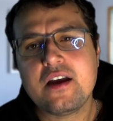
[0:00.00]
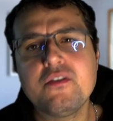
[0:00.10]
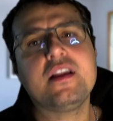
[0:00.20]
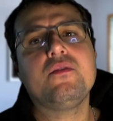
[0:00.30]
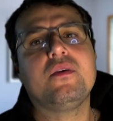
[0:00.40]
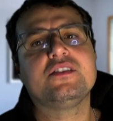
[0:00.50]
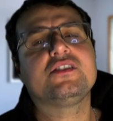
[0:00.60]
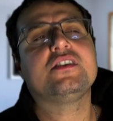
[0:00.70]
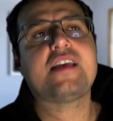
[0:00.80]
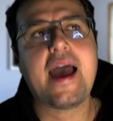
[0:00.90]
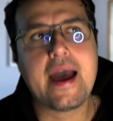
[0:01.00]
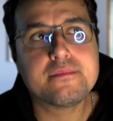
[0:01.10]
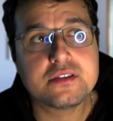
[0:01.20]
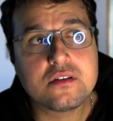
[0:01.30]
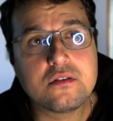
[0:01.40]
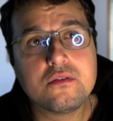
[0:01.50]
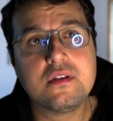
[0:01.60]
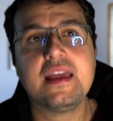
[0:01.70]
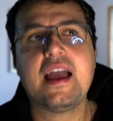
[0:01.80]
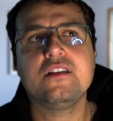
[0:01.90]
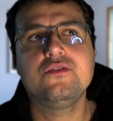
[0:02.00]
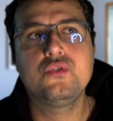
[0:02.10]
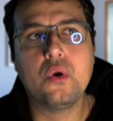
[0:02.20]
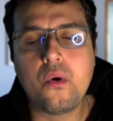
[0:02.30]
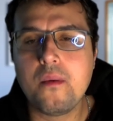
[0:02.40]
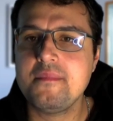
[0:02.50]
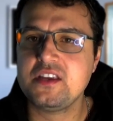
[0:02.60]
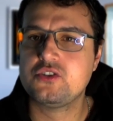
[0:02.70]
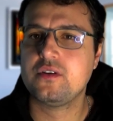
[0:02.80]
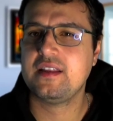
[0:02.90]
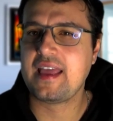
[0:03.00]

I really was, because I absolutely adore Mystery.